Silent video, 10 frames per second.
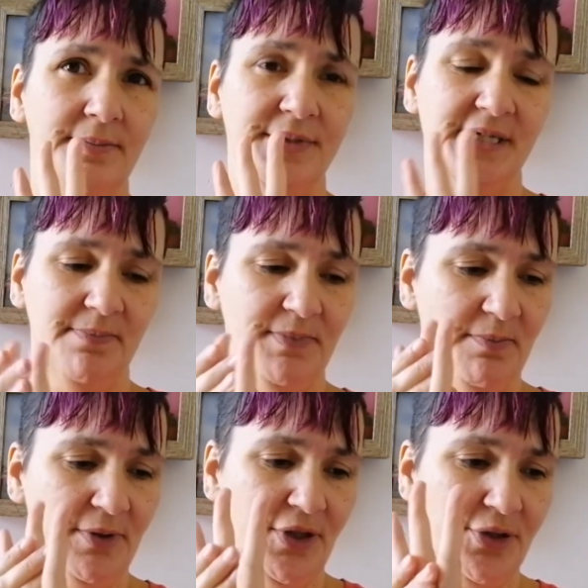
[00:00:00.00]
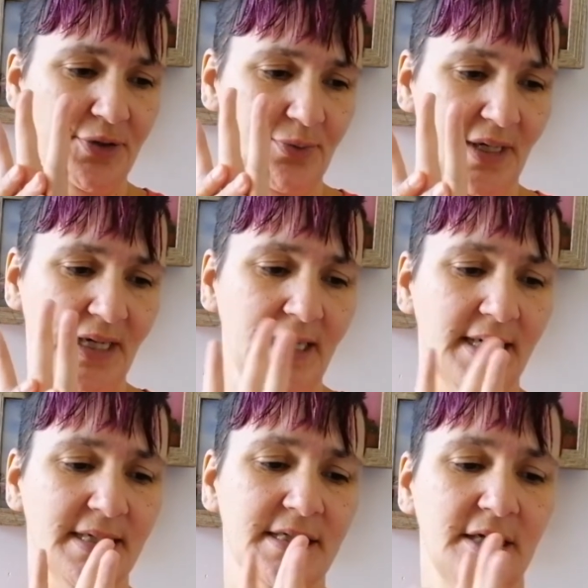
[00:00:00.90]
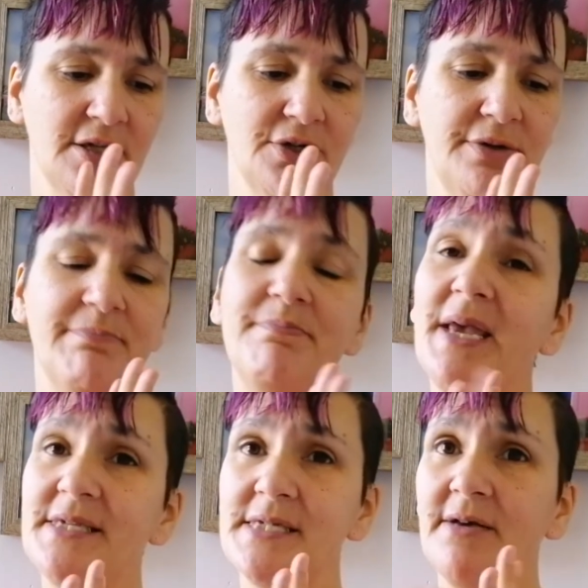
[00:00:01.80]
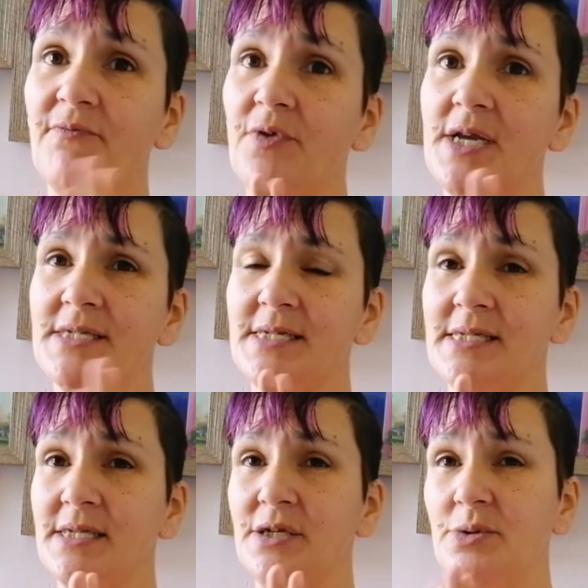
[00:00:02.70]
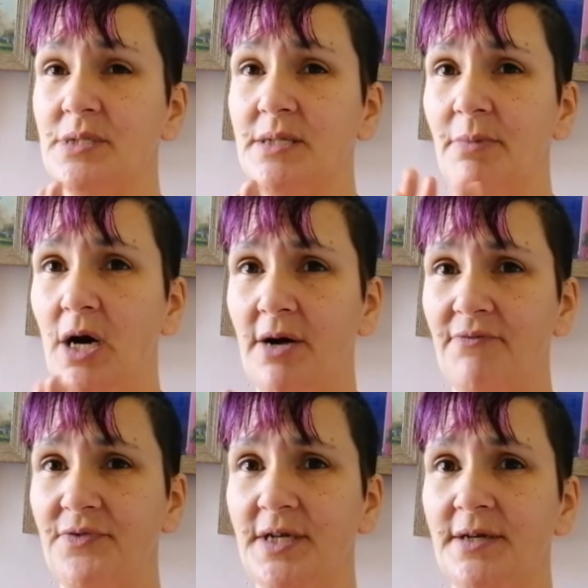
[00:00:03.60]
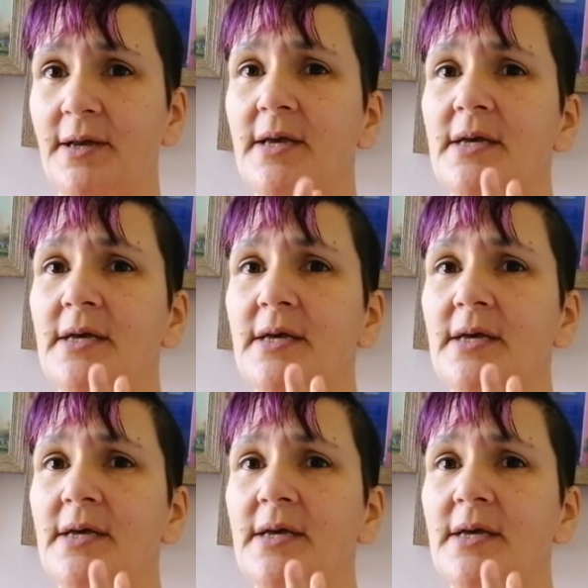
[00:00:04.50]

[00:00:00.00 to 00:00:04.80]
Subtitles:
Tip number 3 is to learn basic phrases and use them often.